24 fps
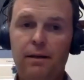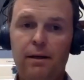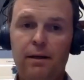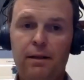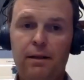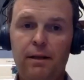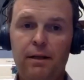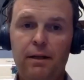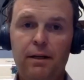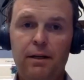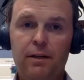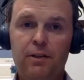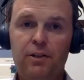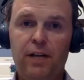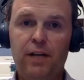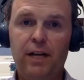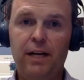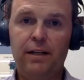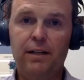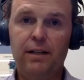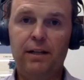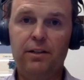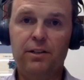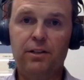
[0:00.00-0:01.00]
I, I think, and
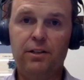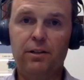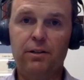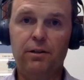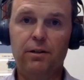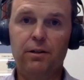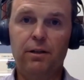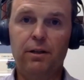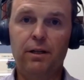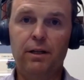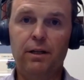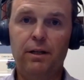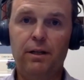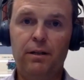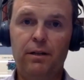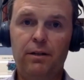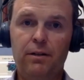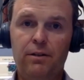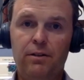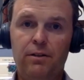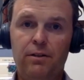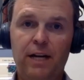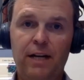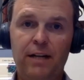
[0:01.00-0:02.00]
Chad can
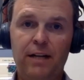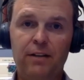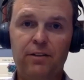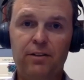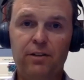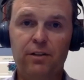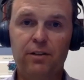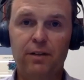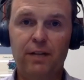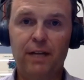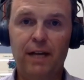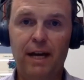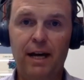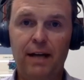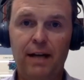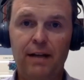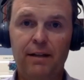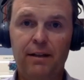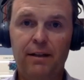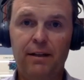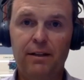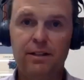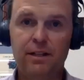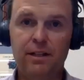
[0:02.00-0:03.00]
certainly Chad can certainly
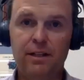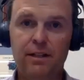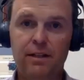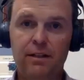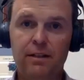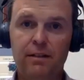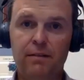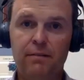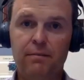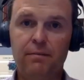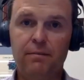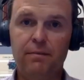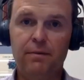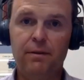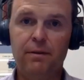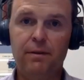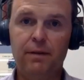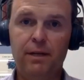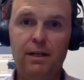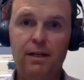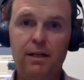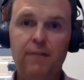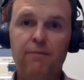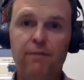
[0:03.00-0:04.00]
add to this. I think the
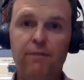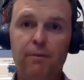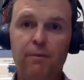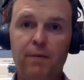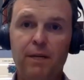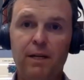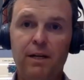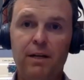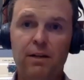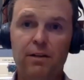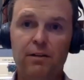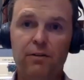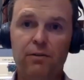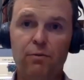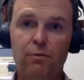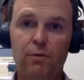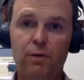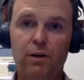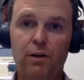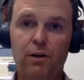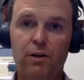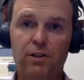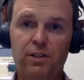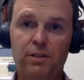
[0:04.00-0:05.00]
the key for me is
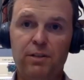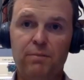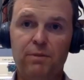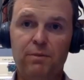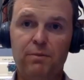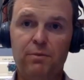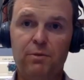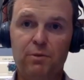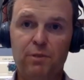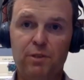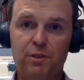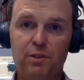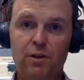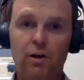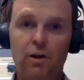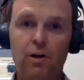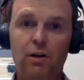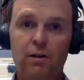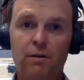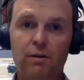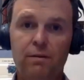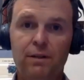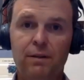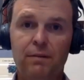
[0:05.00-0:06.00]
when are symptoms
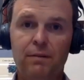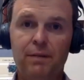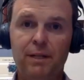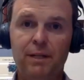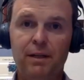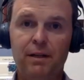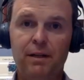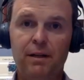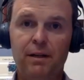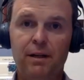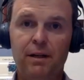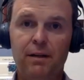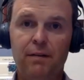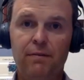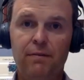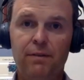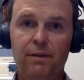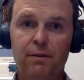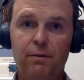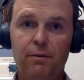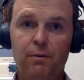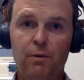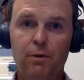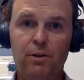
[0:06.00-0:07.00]
resolved. I mean, and and if
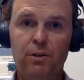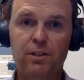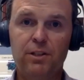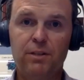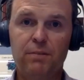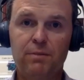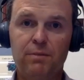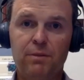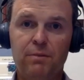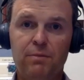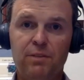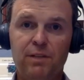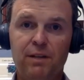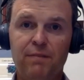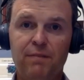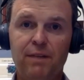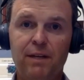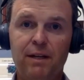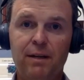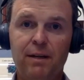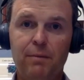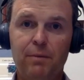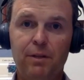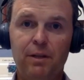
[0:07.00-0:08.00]
there were symptoms, have
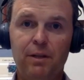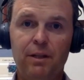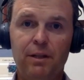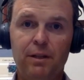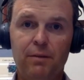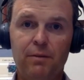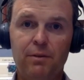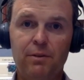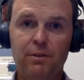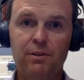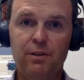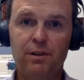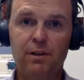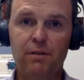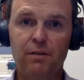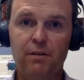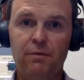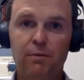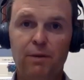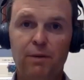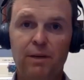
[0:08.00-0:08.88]
they completely resolved?